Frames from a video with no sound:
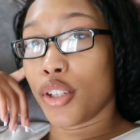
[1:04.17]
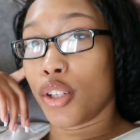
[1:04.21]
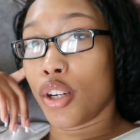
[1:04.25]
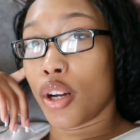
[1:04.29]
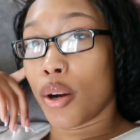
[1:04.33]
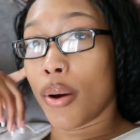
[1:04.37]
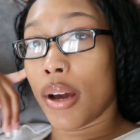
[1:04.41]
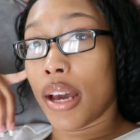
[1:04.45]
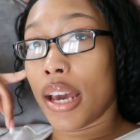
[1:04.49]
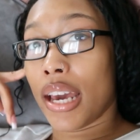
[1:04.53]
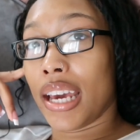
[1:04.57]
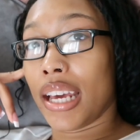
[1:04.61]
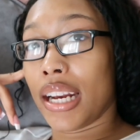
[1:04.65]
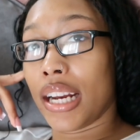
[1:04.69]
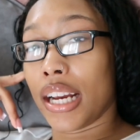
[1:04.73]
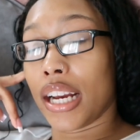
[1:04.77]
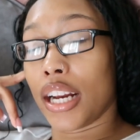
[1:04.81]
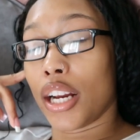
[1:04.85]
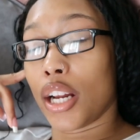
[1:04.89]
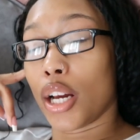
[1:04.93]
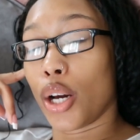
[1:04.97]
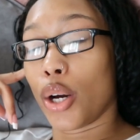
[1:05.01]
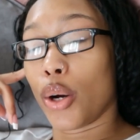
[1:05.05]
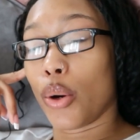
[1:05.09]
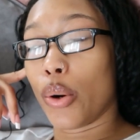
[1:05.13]
to go ahead
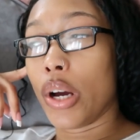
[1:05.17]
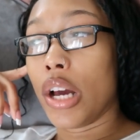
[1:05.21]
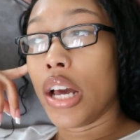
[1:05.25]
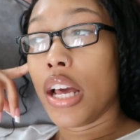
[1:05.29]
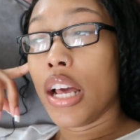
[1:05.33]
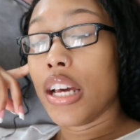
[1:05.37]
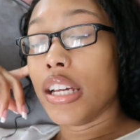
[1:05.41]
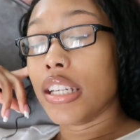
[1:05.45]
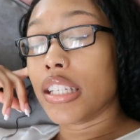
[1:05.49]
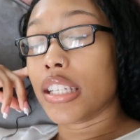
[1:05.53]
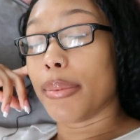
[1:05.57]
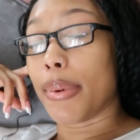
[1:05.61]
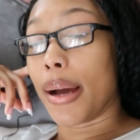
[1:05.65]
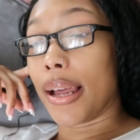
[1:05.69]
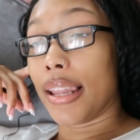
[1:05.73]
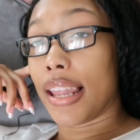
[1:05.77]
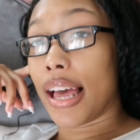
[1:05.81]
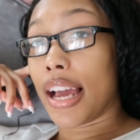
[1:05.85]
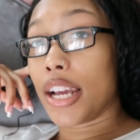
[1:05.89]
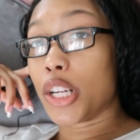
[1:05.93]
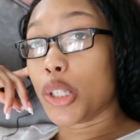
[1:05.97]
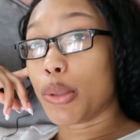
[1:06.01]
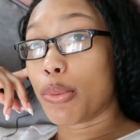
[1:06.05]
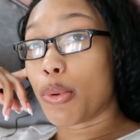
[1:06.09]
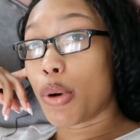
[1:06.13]
and go to my
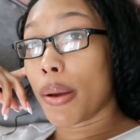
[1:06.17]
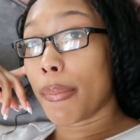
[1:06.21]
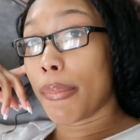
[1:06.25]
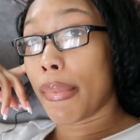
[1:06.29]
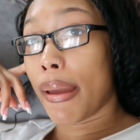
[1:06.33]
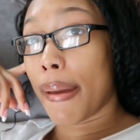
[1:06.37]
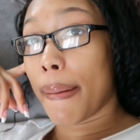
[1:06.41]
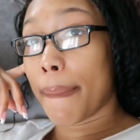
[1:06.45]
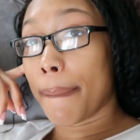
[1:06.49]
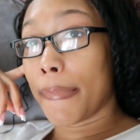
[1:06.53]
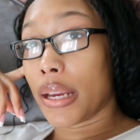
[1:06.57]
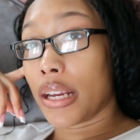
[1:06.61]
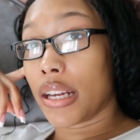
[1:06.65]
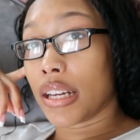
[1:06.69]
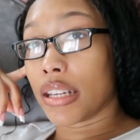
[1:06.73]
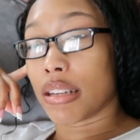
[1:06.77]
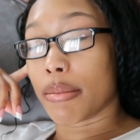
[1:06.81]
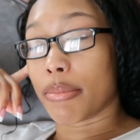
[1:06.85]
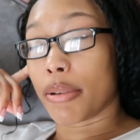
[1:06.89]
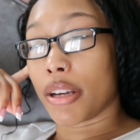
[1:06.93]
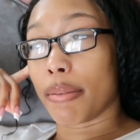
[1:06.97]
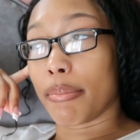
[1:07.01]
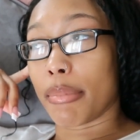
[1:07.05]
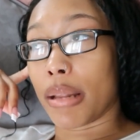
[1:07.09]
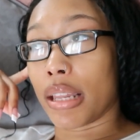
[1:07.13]
lash appointment because
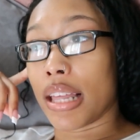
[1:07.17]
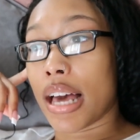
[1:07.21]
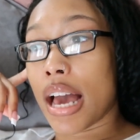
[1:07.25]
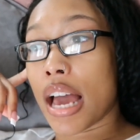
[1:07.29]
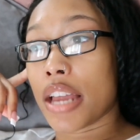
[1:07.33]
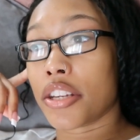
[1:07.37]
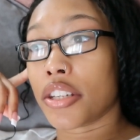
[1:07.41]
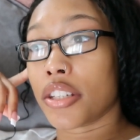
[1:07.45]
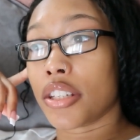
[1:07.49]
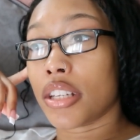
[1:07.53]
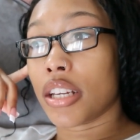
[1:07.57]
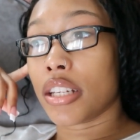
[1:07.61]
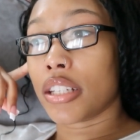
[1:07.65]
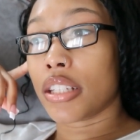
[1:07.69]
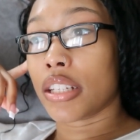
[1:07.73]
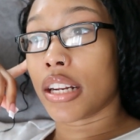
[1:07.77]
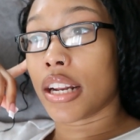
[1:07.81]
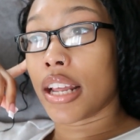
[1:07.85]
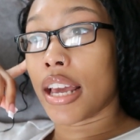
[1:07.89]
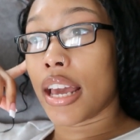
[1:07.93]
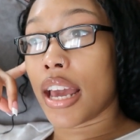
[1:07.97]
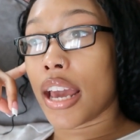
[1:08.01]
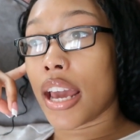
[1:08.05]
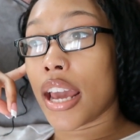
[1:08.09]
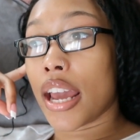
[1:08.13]
I'm getting my lashes done
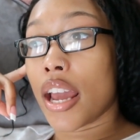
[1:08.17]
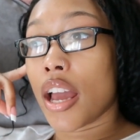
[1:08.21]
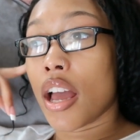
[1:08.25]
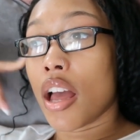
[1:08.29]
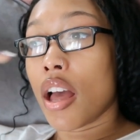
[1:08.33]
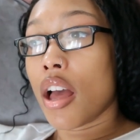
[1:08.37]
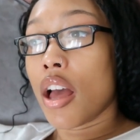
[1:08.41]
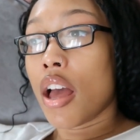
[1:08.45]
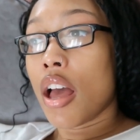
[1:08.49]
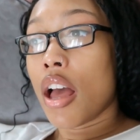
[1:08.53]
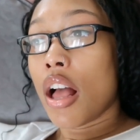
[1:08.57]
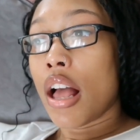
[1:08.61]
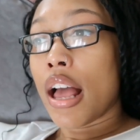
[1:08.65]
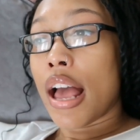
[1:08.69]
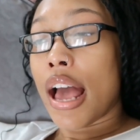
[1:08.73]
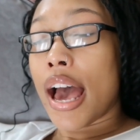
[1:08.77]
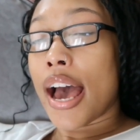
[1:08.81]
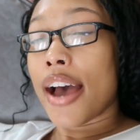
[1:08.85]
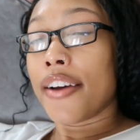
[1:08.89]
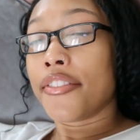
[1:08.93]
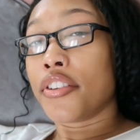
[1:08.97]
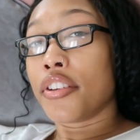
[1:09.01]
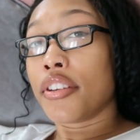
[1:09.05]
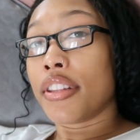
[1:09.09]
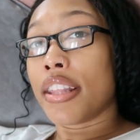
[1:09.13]
today.
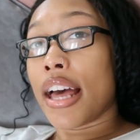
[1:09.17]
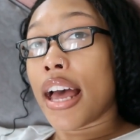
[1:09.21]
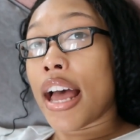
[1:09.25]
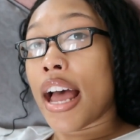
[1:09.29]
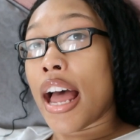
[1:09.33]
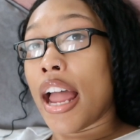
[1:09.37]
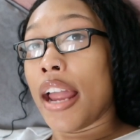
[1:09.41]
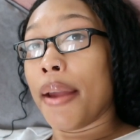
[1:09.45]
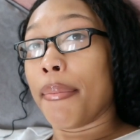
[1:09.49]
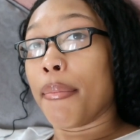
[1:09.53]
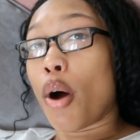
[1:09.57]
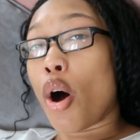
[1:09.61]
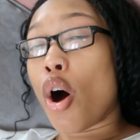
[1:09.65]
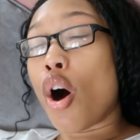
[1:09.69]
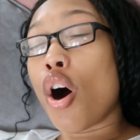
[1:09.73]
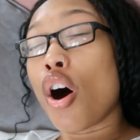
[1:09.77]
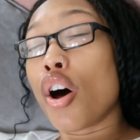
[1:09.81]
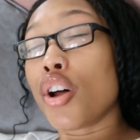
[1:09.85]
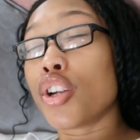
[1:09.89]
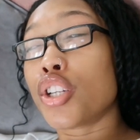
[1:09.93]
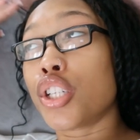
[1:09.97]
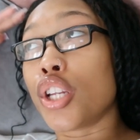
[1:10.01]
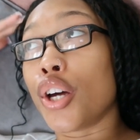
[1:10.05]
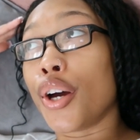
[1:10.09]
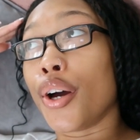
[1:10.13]
After that, I'm
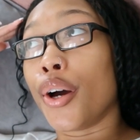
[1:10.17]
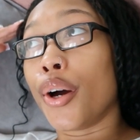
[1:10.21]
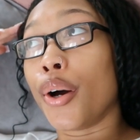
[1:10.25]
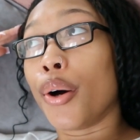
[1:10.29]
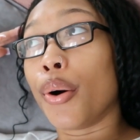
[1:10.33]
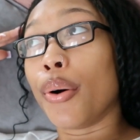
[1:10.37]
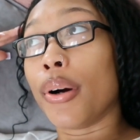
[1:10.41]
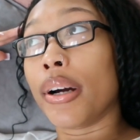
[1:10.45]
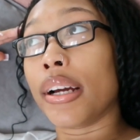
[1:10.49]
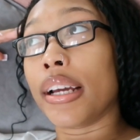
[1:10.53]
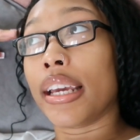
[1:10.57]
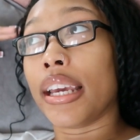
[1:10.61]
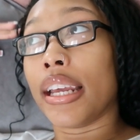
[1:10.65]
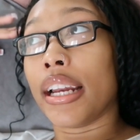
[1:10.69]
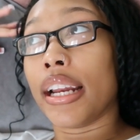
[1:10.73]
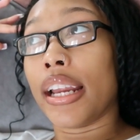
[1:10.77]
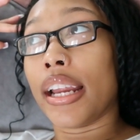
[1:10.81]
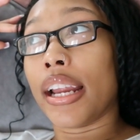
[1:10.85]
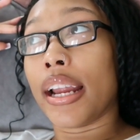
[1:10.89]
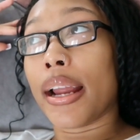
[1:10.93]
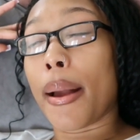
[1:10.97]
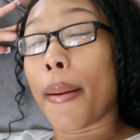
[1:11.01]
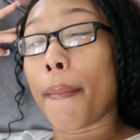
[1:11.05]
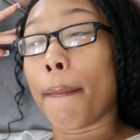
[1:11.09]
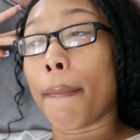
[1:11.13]
also
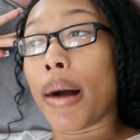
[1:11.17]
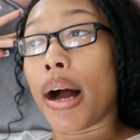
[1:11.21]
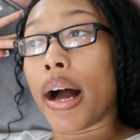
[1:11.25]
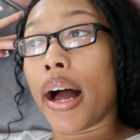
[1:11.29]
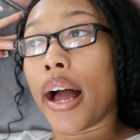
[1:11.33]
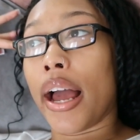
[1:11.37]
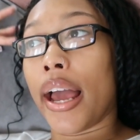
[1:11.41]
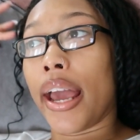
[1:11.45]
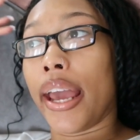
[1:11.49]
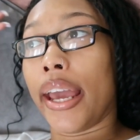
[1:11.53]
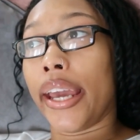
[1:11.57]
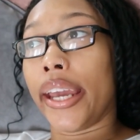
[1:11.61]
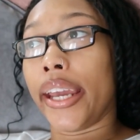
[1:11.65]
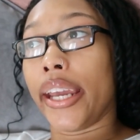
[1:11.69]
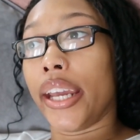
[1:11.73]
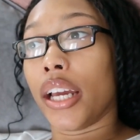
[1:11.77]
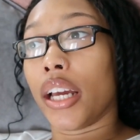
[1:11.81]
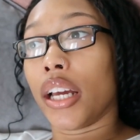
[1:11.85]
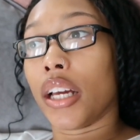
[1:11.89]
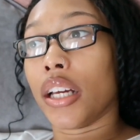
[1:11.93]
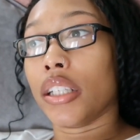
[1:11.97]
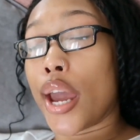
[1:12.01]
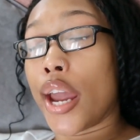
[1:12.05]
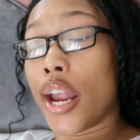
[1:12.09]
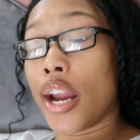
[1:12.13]
getting my
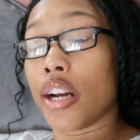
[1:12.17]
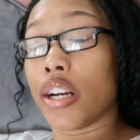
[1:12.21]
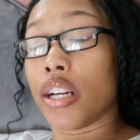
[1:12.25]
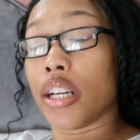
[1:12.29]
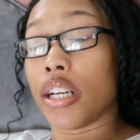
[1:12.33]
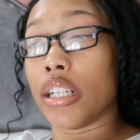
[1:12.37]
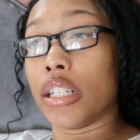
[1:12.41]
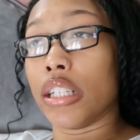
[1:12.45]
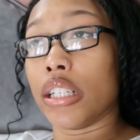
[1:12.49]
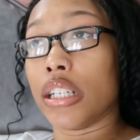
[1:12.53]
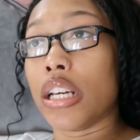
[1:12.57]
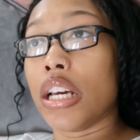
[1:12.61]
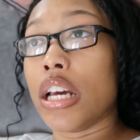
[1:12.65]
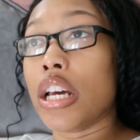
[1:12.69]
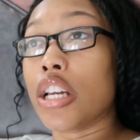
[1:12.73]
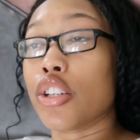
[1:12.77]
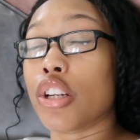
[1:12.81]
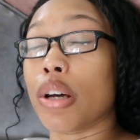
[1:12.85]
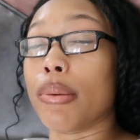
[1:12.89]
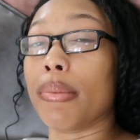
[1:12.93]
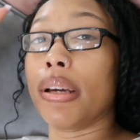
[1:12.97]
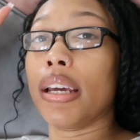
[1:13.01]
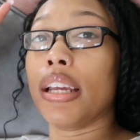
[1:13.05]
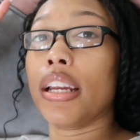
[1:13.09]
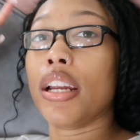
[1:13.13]
hair done.
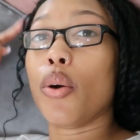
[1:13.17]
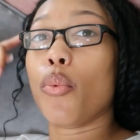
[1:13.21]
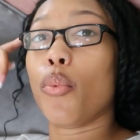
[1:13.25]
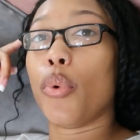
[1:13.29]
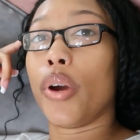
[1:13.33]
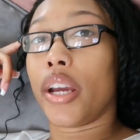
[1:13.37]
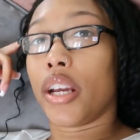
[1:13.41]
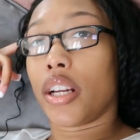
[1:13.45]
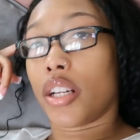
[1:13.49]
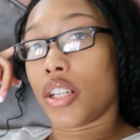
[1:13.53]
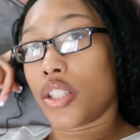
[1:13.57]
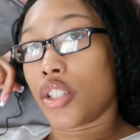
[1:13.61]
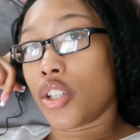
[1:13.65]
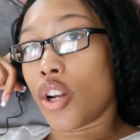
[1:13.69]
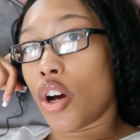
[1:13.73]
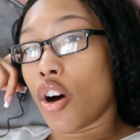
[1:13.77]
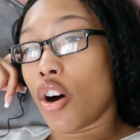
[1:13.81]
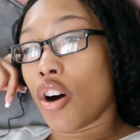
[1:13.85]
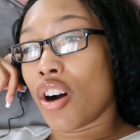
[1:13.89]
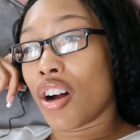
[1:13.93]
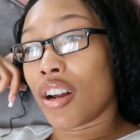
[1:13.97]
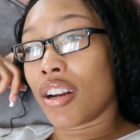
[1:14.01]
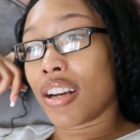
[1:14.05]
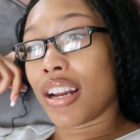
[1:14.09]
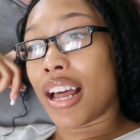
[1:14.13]
So I'm getting a wig
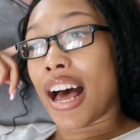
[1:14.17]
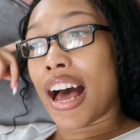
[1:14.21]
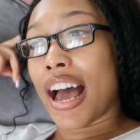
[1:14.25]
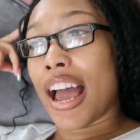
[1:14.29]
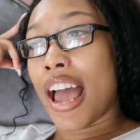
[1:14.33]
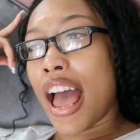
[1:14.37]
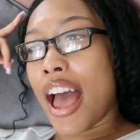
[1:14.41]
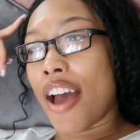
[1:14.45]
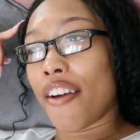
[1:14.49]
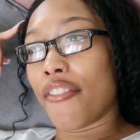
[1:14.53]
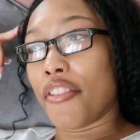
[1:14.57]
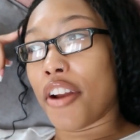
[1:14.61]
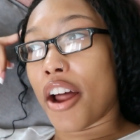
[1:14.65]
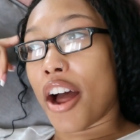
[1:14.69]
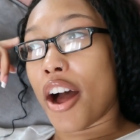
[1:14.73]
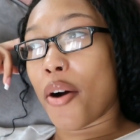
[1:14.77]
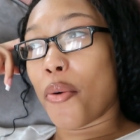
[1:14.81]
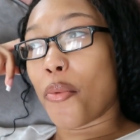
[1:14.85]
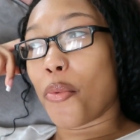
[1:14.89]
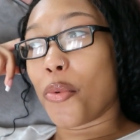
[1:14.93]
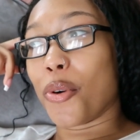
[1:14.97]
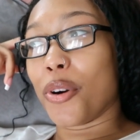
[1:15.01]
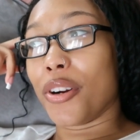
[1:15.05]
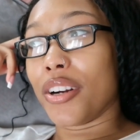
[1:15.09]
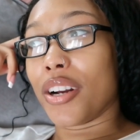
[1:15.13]
installed. I have
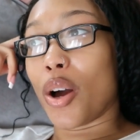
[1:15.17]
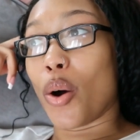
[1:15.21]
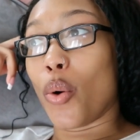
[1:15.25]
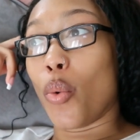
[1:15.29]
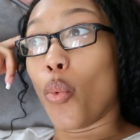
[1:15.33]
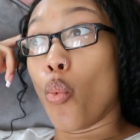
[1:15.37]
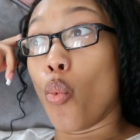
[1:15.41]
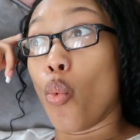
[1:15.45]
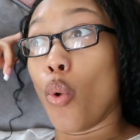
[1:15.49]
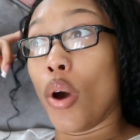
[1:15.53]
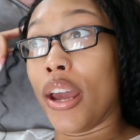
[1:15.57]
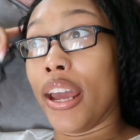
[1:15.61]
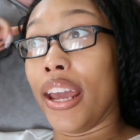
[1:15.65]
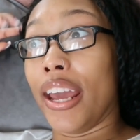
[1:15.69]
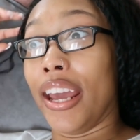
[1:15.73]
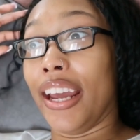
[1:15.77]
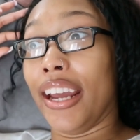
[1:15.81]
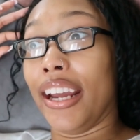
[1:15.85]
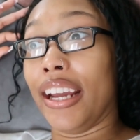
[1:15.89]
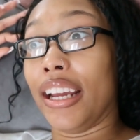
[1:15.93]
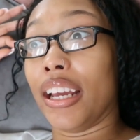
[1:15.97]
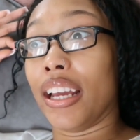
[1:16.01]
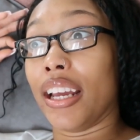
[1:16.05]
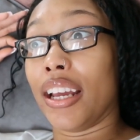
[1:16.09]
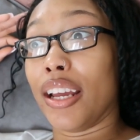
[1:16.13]
not worn a
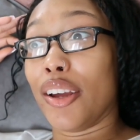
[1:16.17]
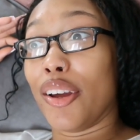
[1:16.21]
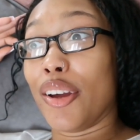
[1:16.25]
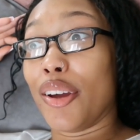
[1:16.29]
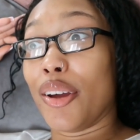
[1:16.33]
wig